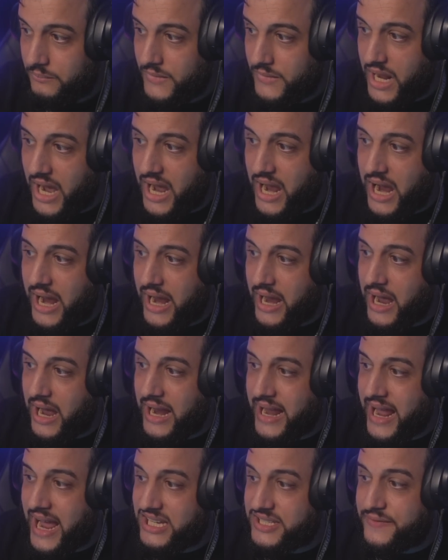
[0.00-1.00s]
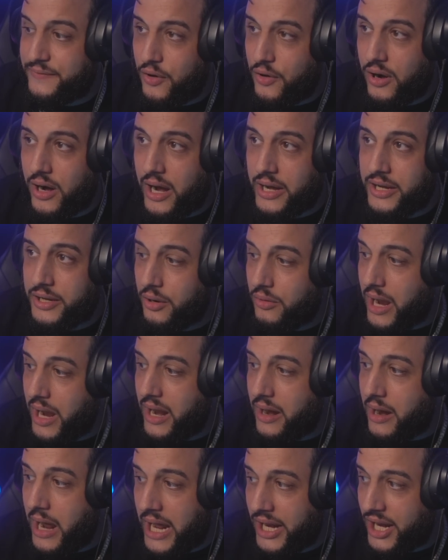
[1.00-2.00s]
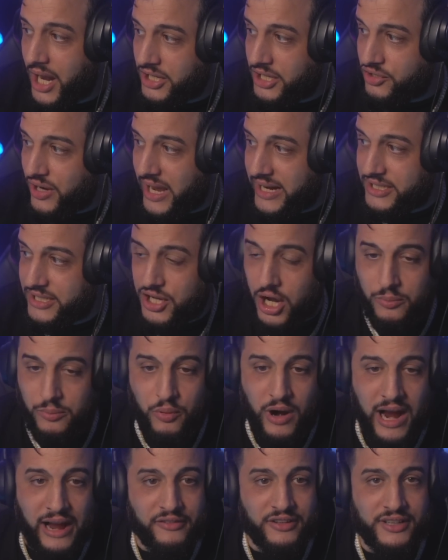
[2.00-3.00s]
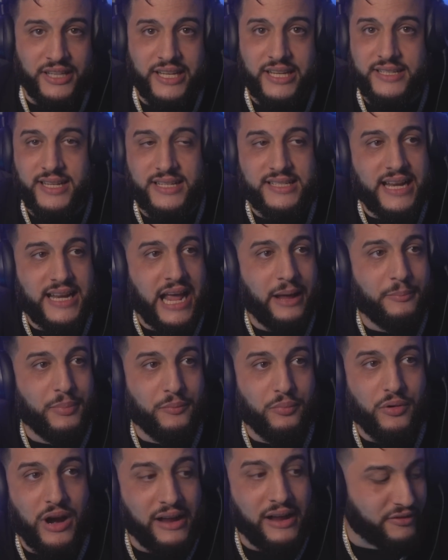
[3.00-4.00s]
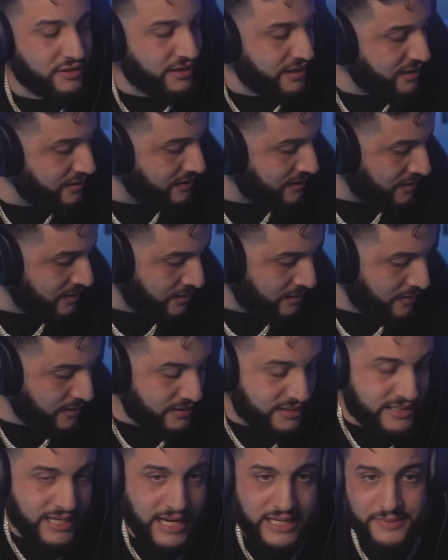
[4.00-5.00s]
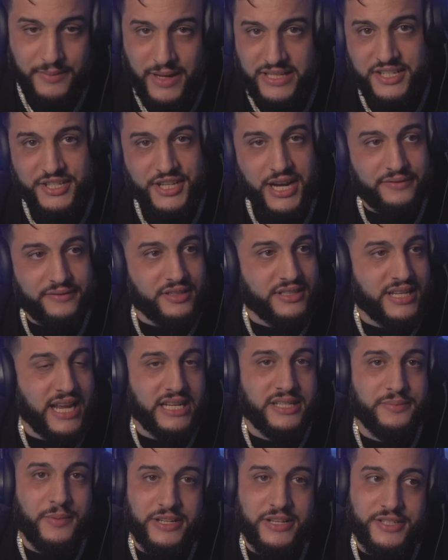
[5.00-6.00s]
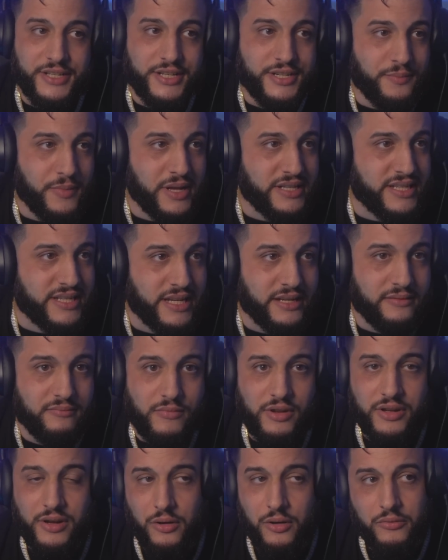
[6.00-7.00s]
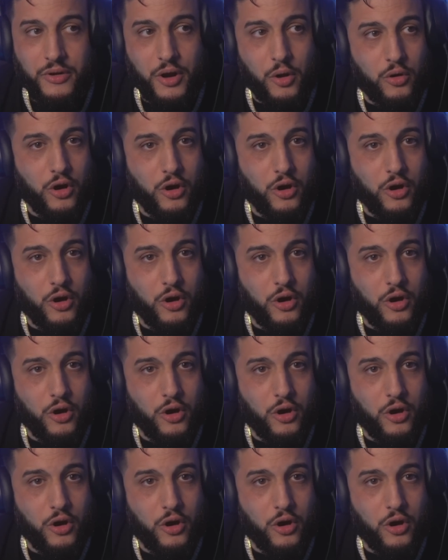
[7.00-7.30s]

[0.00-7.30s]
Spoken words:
I asked for, I try to talk privately. It doesn't happen privately. Text message after text message, missing, no